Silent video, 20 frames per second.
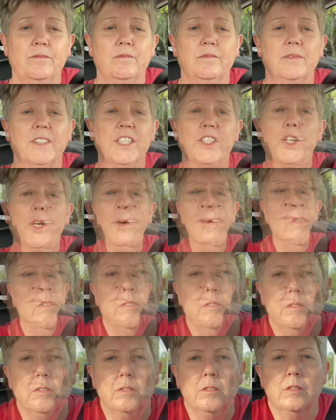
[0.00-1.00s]
Let's go.
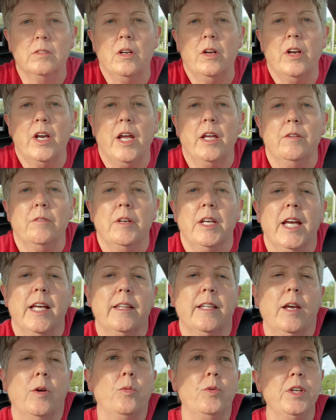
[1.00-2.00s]
All right, we
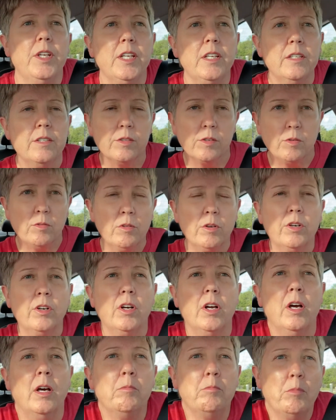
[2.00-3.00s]
got that Wendy's order
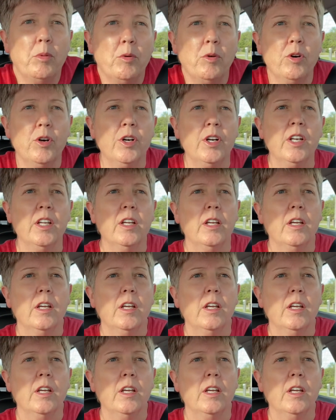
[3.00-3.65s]
on board.